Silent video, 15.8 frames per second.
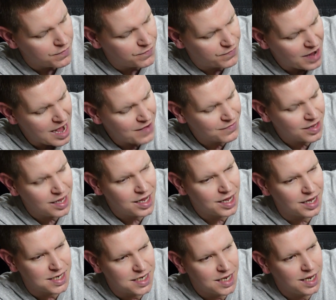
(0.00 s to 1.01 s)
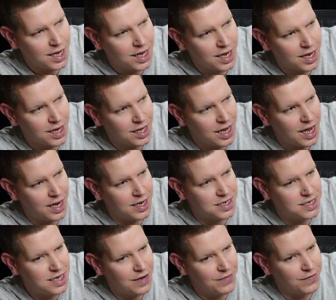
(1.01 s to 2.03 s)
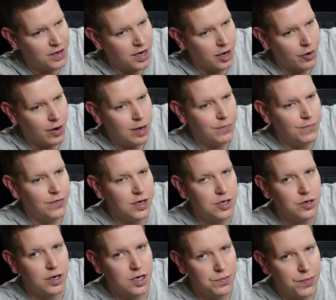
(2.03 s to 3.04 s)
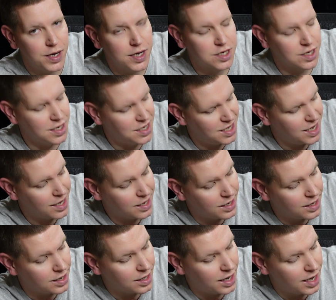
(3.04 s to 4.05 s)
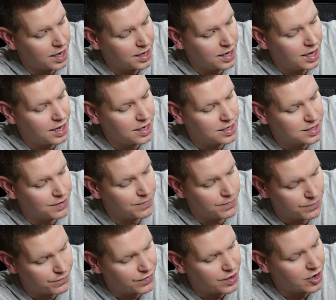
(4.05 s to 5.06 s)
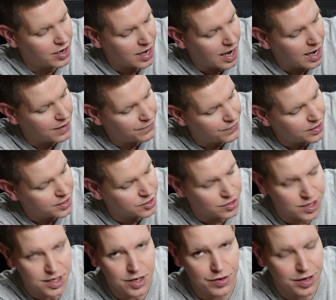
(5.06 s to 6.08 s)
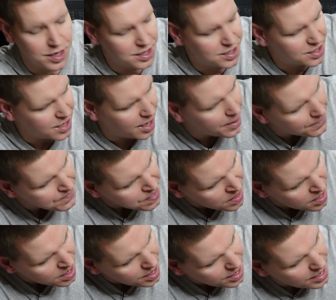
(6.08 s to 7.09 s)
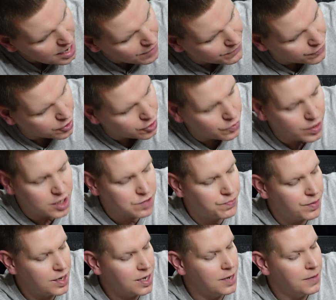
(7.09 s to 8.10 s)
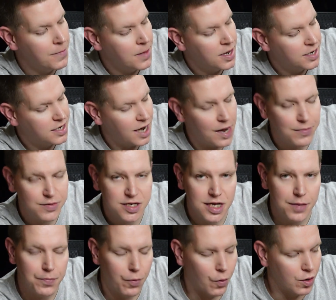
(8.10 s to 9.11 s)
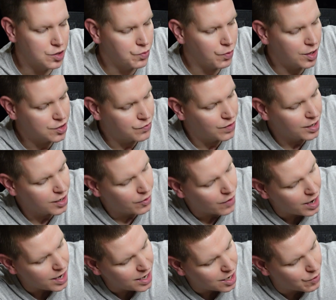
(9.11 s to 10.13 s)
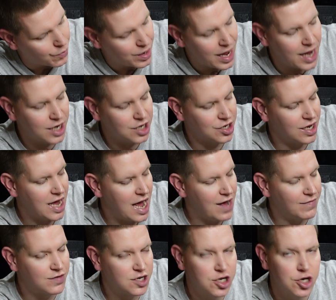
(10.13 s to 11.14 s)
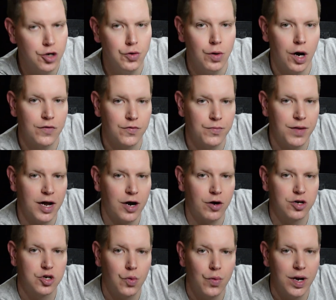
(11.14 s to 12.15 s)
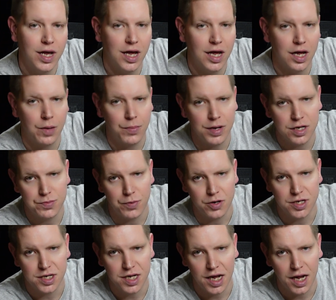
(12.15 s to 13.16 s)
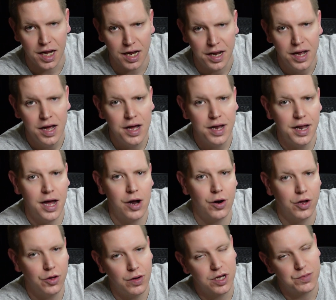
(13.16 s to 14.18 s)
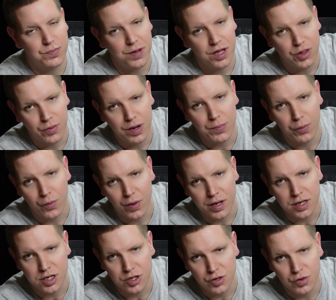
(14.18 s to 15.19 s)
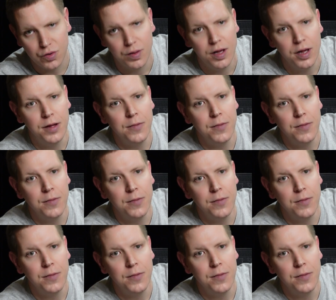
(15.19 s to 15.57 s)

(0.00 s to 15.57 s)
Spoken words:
5 gig and 10 gig LAN is definitely a great feature, especially 10 gig LAN. That is a very high-end feature still to this day. Now for USB Type-C ports, what's really great here, we actually have 2 of them that are 20 gigabits per second. They are USB 3.2